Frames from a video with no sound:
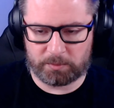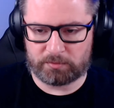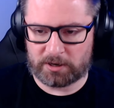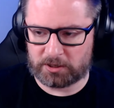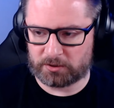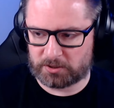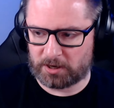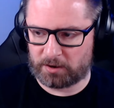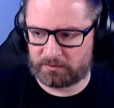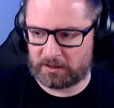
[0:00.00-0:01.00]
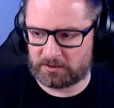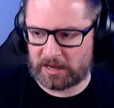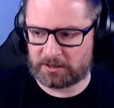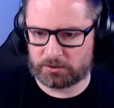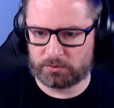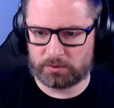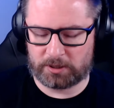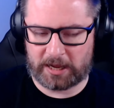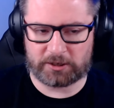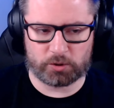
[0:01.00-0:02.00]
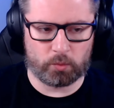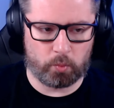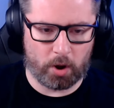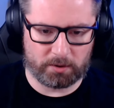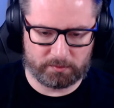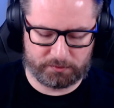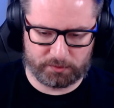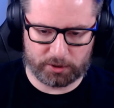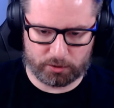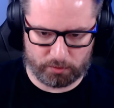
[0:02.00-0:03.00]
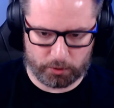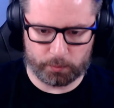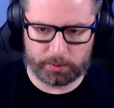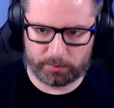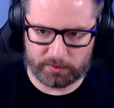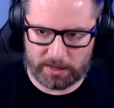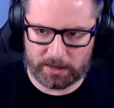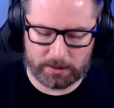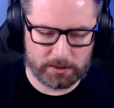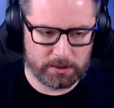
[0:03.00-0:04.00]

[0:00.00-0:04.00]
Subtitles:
be really good to know if there's an actual want for a group there.